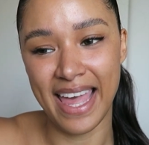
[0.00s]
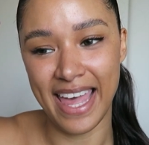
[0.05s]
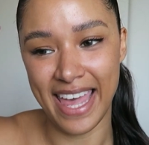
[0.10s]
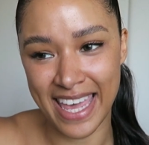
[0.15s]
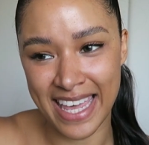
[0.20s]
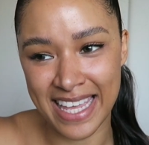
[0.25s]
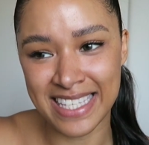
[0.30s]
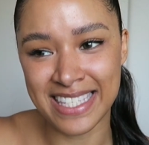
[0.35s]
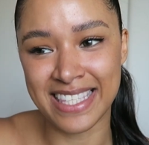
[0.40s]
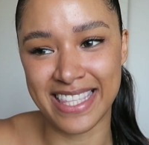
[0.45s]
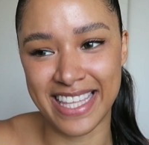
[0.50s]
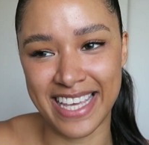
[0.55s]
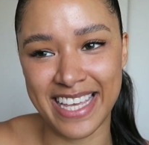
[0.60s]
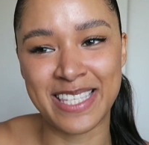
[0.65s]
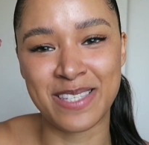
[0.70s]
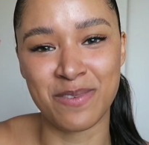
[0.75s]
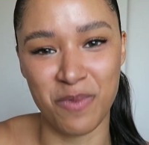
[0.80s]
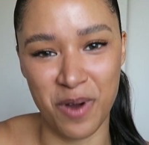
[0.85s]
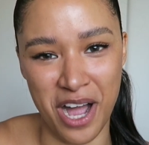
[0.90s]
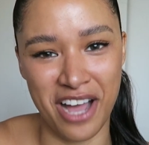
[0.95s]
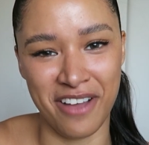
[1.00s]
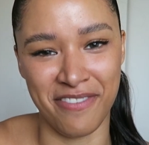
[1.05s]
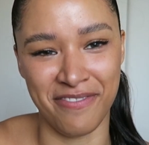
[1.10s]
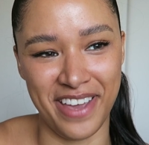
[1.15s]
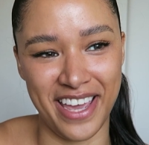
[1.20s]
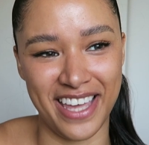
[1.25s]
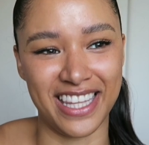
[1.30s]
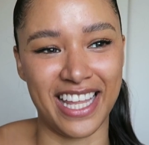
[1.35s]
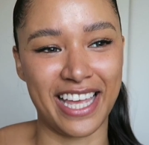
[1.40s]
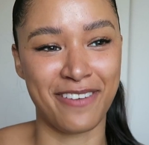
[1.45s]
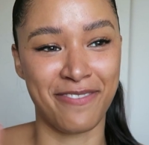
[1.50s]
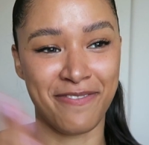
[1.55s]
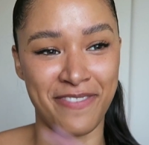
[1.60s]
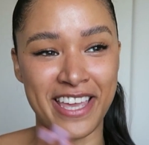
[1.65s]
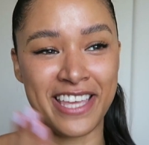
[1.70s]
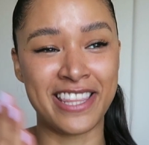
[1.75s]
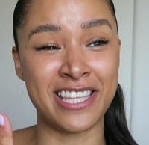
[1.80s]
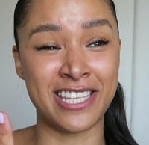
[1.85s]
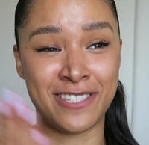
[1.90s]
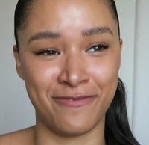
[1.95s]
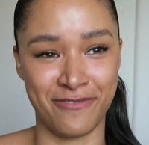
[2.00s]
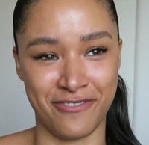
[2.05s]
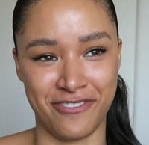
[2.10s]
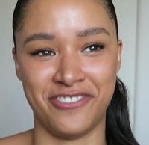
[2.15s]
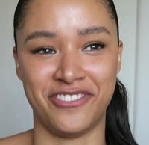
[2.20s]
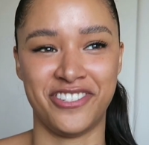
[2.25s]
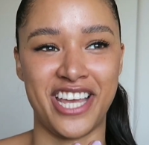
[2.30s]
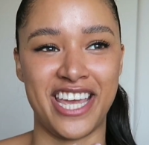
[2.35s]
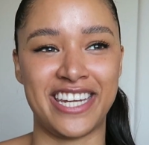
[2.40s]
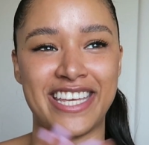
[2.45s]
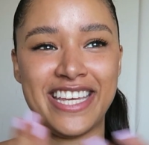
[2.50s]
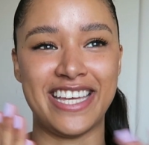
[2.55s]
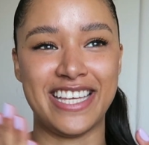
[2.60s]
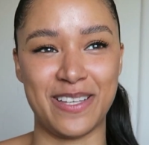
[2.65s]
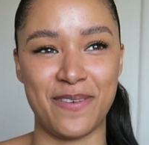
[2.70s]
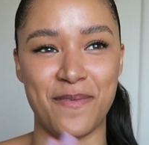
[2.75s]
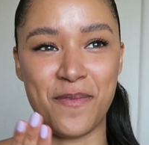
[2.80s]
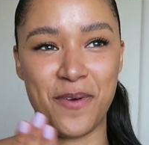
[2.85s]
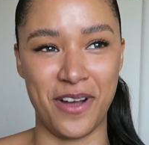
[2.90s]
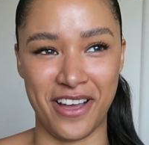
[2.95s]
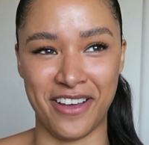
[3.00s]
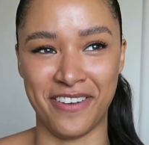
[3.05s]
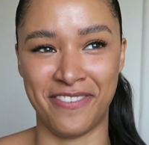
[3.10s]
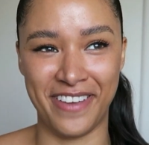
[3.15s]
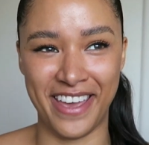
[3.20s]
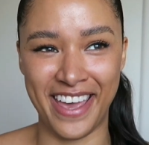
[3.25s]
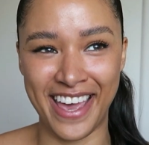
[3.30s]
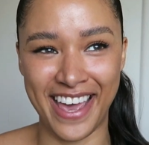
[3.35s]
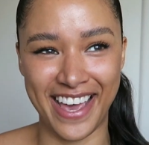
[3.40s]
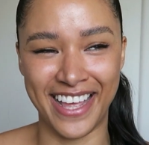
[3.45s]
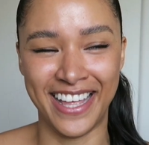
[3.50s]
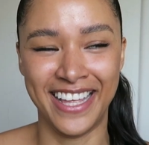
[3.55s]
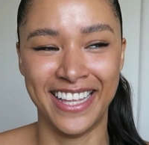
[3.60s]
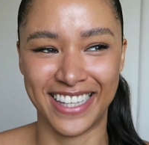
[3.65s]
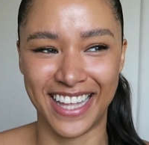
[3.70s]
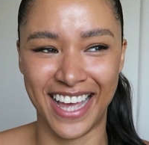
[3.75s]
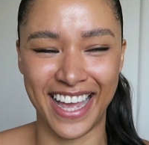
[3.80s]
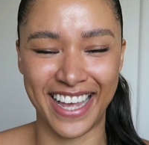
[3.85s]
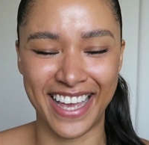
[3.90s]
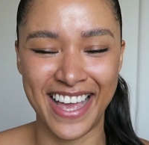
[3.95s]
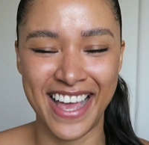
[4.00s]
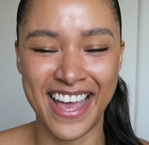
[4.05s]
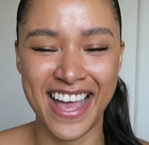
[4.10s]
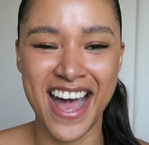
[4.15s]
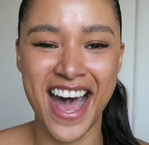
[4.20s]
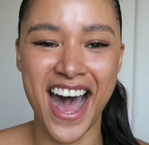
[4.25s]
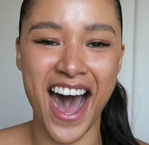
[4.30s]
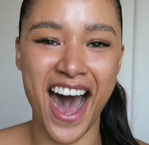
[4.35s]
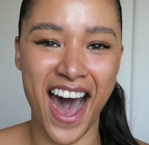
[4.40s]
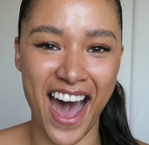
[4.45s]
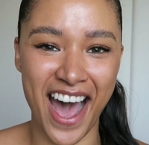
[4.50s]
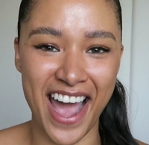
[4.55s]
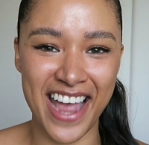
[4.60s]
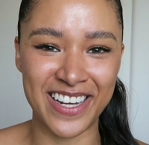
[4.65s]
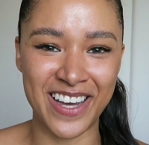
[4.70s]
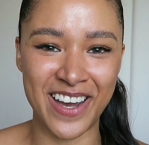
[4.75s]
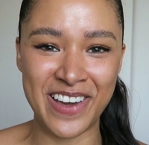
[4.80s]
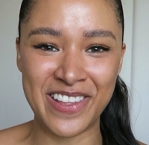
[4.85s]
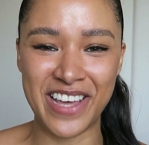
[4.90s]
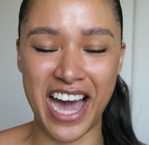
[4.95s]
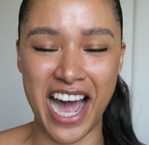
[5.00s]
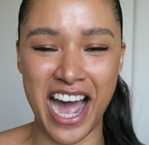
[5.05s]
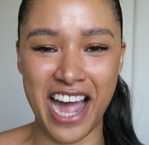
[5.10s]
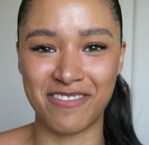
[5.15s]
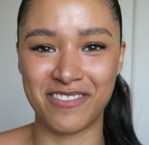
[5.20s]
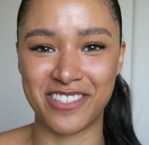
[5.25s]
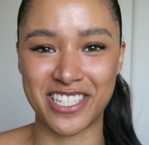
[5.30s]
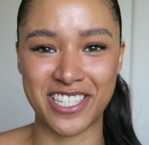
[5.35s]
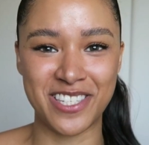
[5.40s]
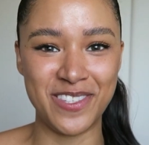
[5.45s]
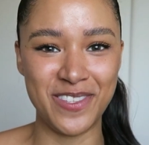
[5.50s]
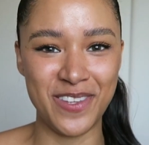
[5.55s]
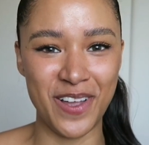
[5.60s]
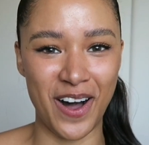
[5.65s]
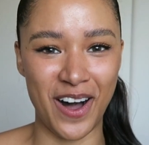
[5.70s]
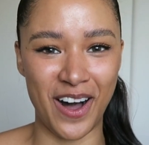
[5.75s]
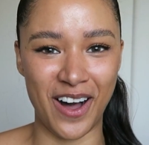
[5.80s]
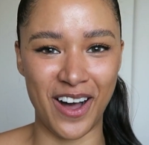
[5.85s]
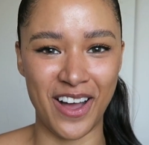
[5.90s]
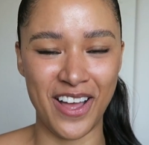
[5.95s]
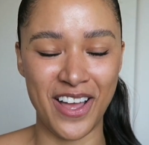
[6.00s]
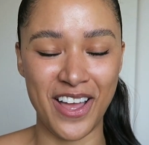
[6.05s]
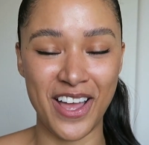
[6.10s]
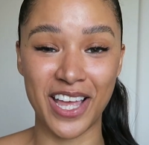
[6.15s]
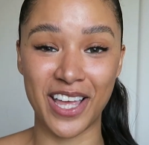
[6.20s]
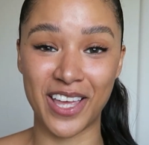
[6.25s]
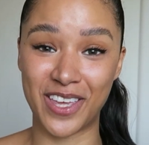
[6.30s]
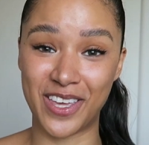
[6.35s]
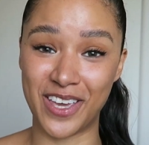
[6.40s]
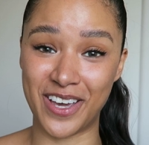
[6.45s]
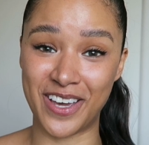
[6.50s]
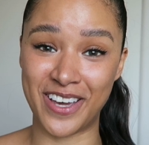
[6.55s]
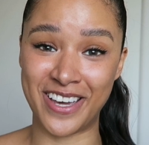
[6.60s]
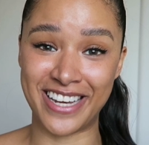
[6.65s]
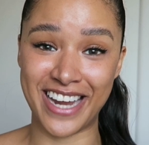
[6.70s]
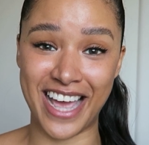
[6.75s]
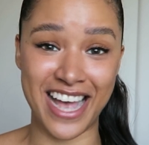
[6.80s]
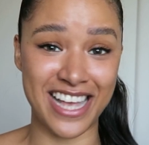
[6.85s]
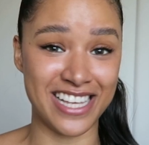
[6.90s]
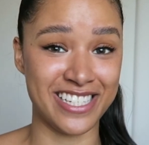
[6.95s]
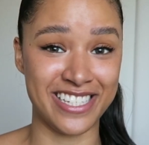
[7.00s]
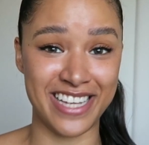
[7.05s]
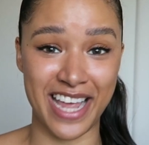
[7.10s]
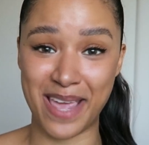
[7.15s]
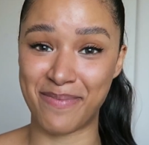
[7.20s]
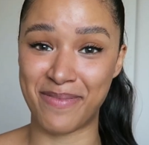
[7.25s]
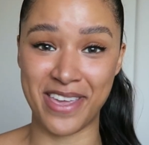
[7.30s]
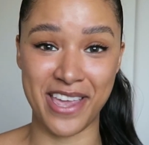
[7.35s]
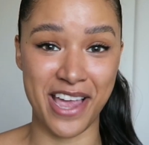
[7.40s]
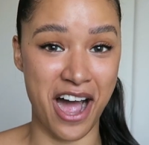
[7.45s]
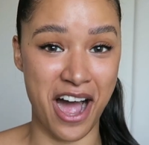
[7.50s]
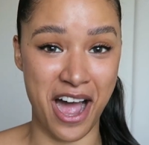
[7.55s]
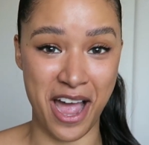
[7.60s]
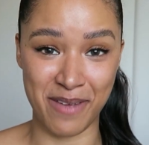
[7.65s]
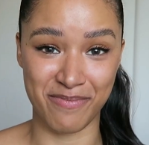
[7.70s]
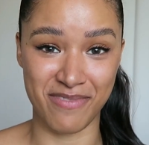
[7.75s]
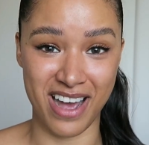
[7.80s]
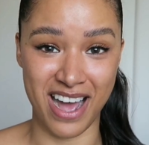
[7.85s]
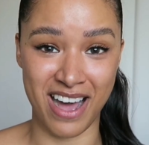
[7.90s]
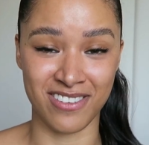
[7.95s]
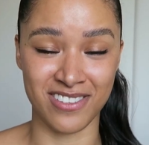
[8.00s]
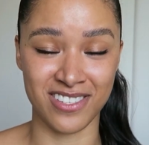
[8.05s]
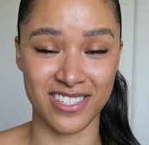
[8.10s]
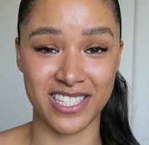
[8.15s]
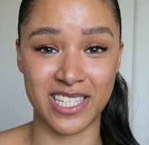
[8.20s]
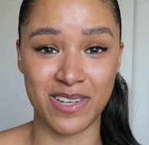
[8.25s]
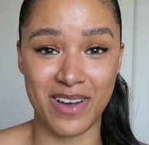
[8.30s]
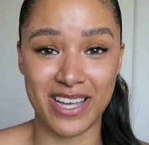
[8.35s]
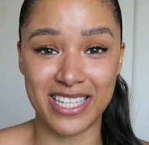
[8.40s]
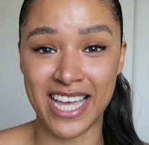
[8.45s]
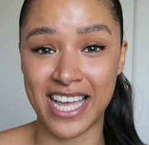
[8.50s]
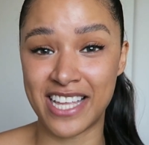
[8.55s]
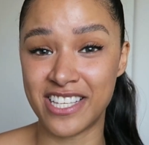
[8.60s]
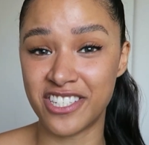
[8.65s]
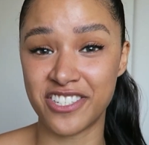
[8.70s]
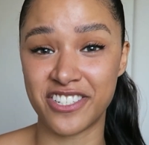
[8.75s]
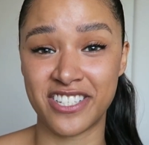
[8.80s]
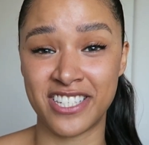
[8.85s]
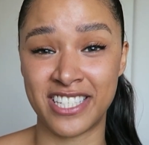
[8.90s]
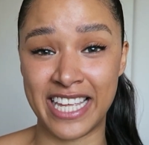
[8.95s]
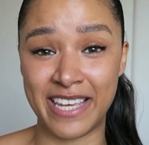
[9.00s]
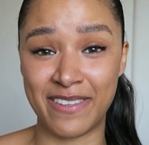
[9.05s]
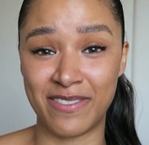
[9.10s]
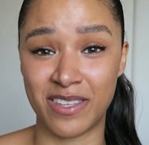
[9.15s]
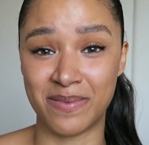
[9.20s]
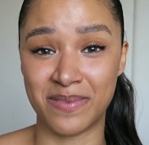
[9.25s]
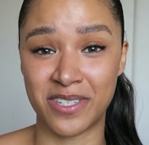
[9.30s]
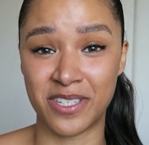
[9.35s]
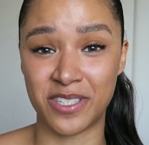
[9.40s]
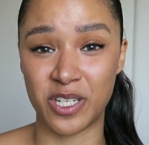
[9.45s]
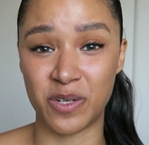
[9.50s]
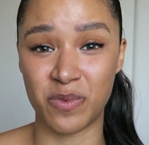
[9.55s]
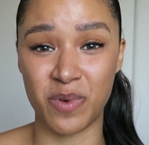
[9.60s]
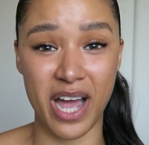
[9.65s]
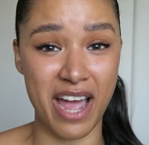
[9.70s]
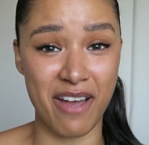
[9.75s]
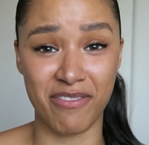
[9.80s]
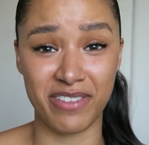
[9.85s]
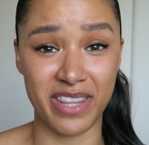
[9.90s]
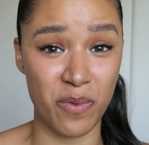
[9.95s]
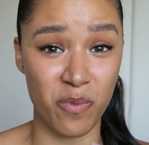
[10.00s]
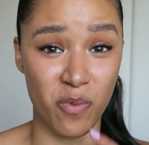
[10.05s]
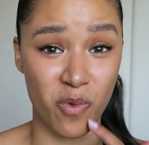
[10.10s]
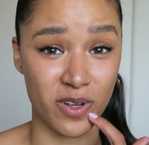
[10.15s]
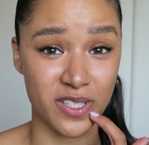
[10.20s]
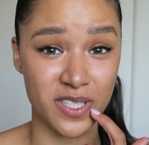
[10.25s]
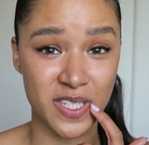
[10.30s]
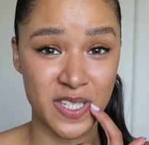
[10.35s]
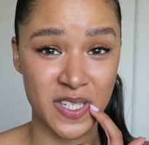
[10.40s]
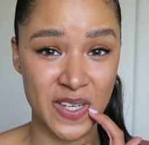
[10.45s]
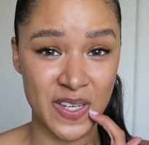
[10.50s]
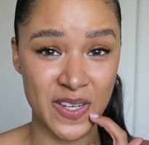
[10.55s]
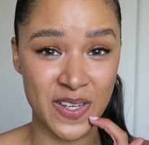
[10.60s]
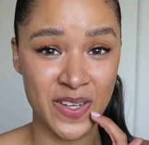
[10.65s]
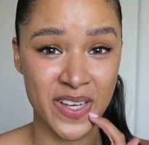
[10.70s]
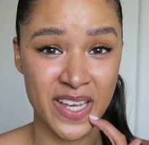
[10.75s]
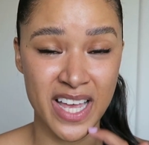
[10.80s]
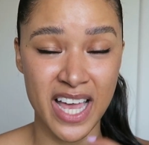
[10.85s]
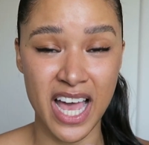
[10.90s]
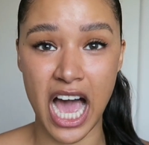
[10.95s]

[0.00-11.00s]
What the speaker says: is this worth it? Like, think this through, JD, is it worth it? Like, I know that I'm just not good at shaping eyebrows, so I tend to just leave them to do whatever they want to.